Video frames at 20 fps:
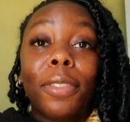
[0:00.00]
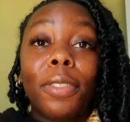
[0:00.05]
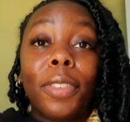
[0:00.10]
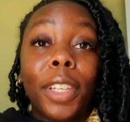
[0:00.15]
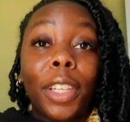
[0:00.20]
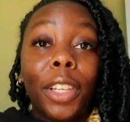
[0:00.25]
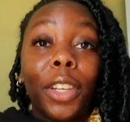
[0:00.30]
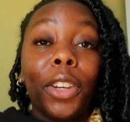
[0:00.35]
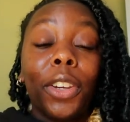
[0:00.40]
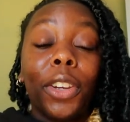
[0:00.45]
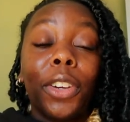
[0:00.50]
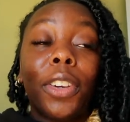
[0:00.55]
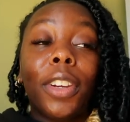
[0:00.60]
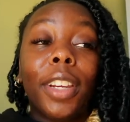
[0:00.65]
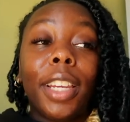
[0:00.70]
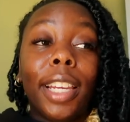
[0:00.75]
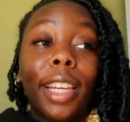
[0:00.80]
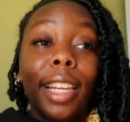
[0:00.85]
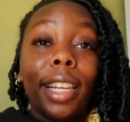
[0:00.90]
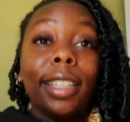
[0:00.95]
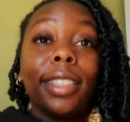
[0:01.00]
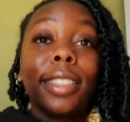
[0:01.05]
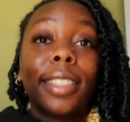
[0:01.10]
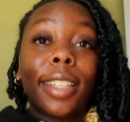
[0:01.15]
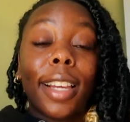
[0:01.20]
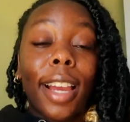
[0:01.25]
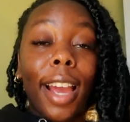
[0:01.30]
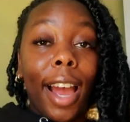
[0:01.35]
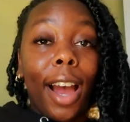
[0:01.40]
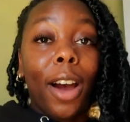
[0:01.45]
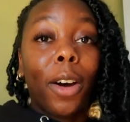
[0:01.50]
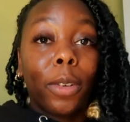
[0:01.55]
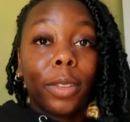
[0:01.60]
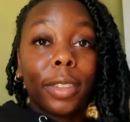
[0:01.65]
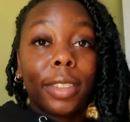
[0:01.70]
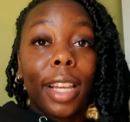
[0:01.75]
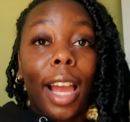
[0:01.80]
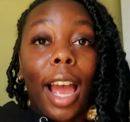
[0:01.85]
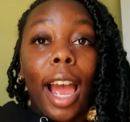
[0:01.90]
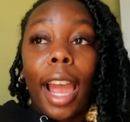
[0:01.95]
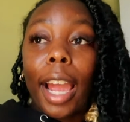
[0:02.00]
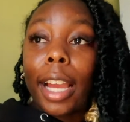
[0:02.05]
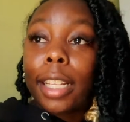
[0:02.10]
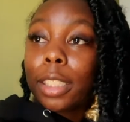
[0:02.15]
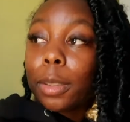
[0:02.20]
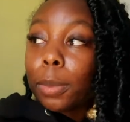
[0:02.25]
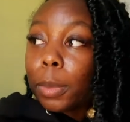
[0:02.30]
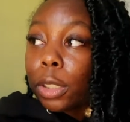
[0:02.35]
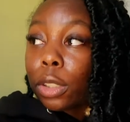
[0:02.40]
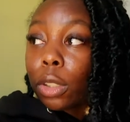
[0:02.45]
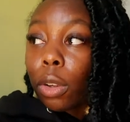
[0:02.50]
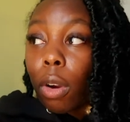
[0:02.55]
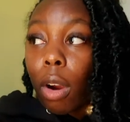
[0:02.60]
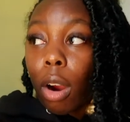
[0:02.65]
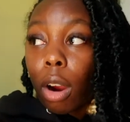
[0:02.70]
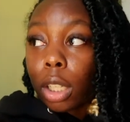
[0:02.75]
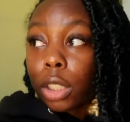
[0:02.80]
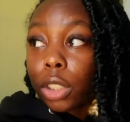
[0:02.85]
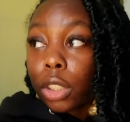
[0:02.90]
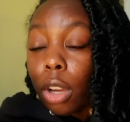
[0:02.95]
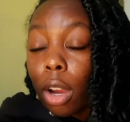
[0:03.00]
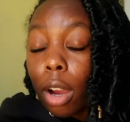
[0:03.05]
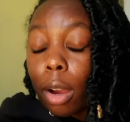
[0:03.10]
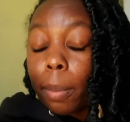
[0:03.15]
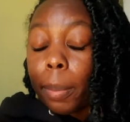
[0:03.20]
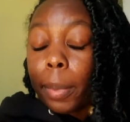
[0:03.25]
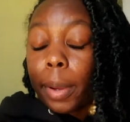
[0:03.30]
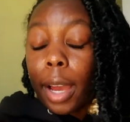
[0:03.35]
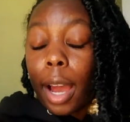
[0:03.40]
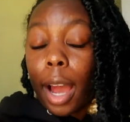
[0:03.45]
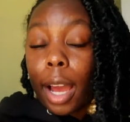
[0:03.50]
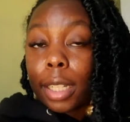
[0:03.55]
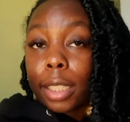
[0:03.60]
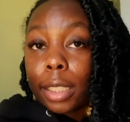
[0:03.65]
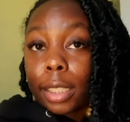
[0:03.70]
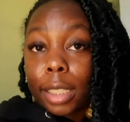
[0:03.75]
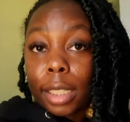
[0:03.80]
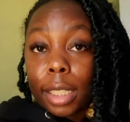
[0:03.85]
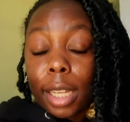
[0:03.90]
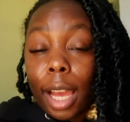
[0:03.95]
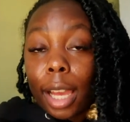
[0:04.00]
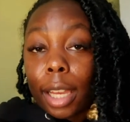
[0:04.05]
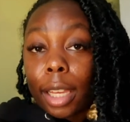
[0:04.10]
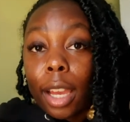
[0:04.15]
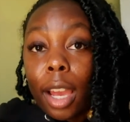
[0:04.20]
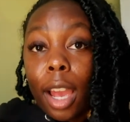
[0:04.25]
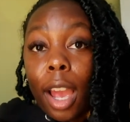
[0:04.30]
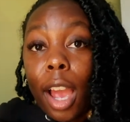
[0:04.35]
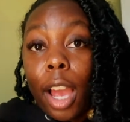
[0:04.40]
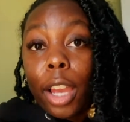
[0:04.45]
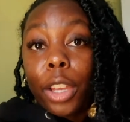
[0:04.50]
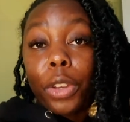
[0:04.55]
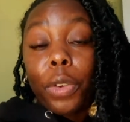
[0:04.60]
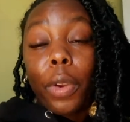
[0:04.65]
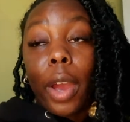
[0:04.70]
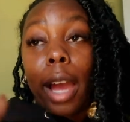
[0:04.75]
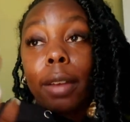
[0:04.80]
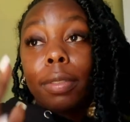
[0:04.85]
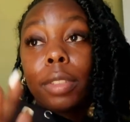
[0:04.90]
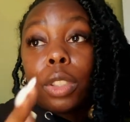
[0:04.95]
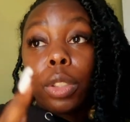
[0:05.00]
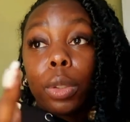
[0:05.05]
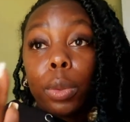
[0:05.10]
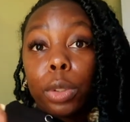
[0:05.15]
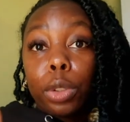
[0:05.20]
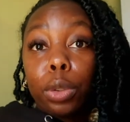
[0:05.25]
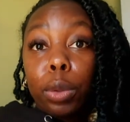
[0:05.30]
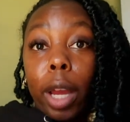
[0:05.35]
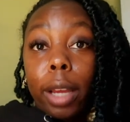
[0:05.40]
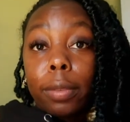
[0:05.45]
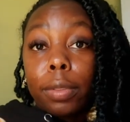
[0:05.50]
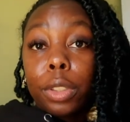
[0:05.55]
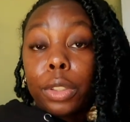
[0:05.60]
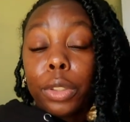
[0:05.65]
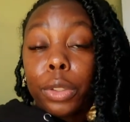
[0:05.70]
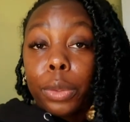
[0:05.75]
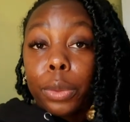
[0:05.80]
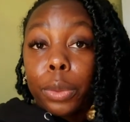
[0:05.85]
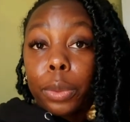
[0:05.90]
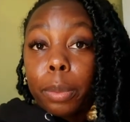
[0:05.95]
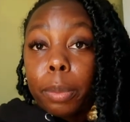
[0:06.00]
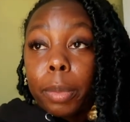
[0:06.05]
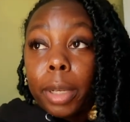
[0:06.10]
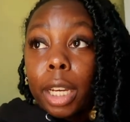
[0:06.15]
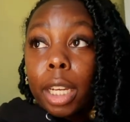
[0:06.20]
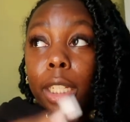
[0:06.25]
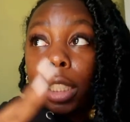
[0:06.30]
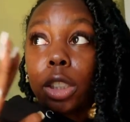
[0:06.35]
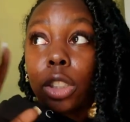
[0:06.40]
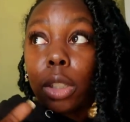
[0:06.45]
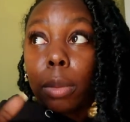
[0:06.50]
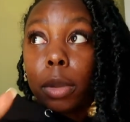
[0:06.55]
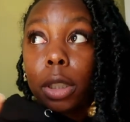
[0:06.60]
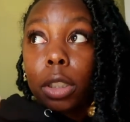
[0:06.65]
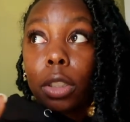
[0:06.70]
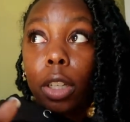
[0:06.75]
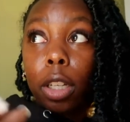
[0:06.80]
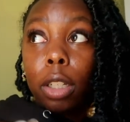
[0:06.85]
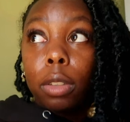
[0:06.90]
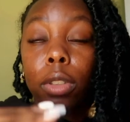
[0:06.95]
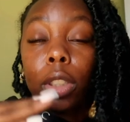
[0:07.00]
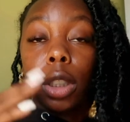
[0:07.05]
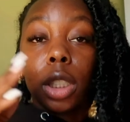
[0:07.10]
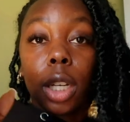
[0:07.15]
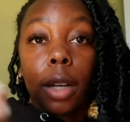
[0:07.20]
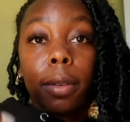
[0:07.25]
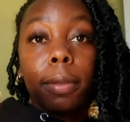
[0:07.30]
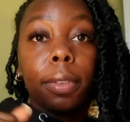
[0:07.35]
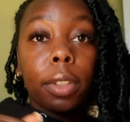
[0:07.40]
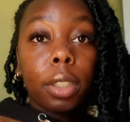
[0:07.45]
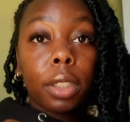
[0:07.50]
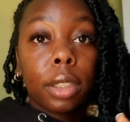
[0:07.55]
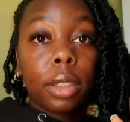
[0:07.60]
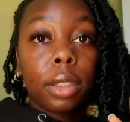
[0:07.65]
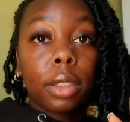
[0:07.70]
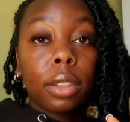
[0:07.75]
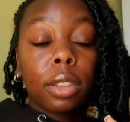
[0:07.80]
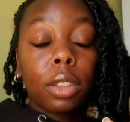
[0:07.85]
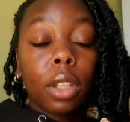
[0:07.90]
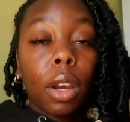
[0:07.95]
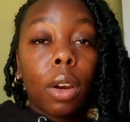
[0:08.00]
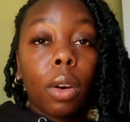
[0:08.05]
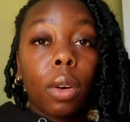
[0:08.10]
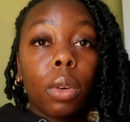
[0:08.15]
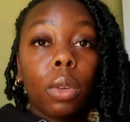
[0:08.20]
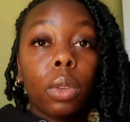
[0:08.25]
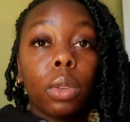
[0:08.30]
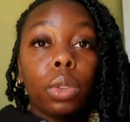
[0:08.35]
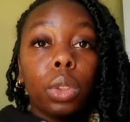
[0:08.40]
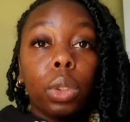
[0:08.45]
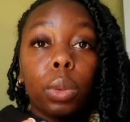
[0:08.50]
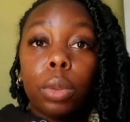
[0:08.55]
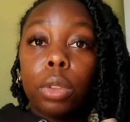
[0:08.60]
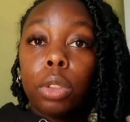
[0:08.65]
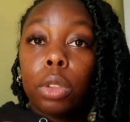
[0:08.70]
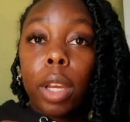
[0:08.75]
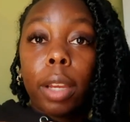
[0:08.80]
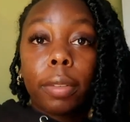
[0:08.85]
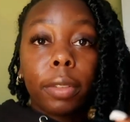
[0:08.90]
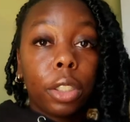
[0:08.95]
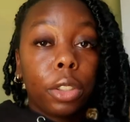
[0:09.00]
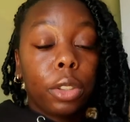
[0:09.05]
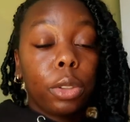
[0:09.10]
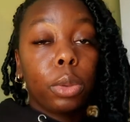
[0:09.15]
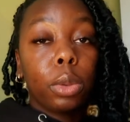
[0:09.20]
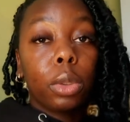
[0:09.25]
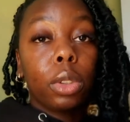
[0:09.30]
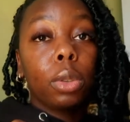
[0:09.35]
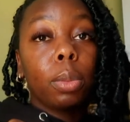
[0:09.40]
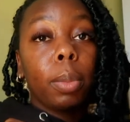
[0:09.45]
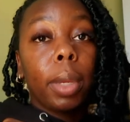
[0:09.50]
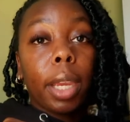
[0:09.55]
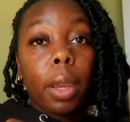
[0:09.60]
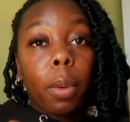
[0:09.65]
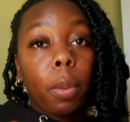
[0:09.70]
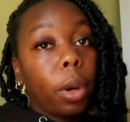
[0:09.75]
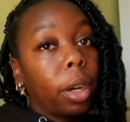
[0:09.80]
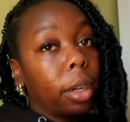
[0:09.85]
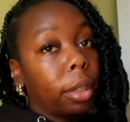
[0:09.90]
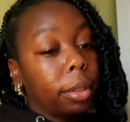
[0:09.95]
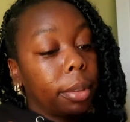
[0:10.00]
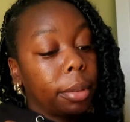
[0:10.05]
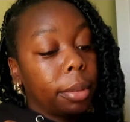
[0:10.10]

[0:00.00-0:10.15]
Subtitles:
figure it out. I hate to be so harsh, y'all, but honestly, like, you have to do what you have to do because your mental health should come first. So do what you have to do to make it work.